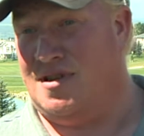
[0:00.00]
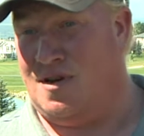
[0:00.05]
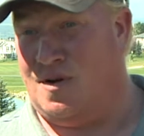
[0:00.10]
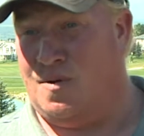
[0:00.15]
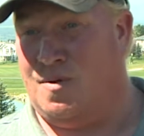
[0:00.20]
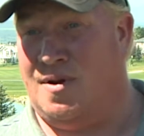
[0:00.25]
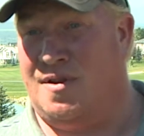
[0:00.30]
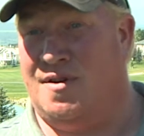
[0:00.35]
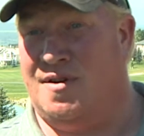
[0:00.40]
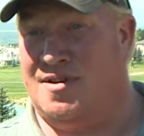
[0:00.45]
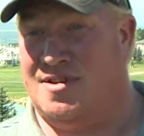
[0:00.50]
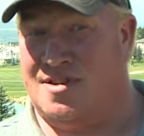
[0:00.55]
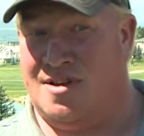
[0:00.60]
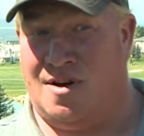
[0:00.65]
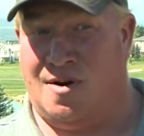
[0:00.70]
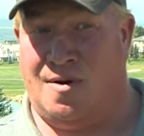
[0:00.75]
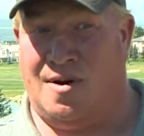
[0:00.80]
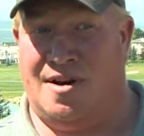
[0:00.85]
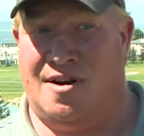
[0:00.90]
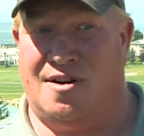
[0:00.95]
You know, whether it's
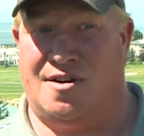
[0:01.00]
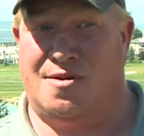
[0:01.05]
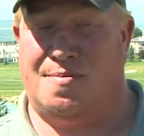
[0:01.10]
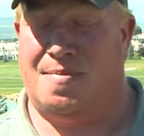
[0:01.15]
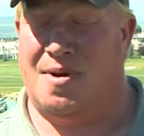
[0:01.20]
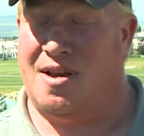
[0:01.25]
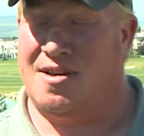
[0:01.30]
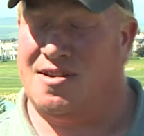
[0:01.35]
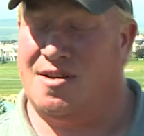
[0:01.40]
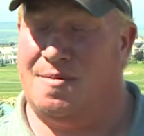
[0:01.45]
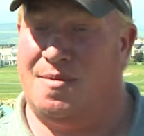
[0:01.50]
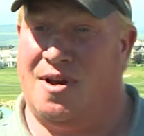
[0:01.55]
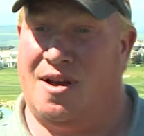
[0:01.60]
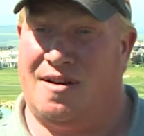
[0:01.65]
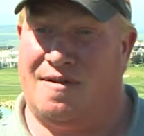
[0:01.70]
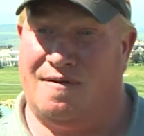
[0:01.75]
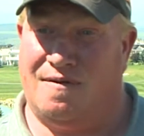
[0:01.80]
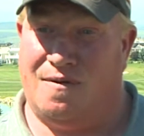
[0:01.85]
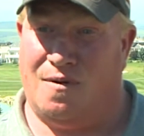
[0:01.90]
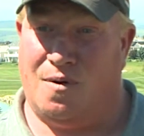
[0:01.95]
aerators, passing it
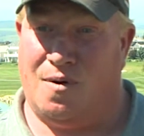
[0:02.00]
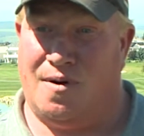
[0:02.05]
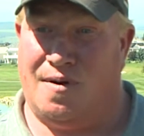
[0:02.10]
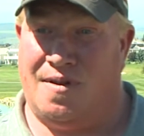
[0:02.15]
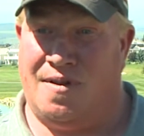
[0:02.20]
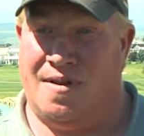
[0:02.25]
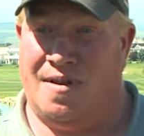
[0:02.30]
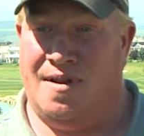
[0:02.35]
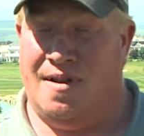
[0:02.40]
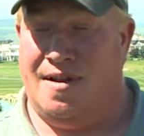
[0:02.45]
back and forth.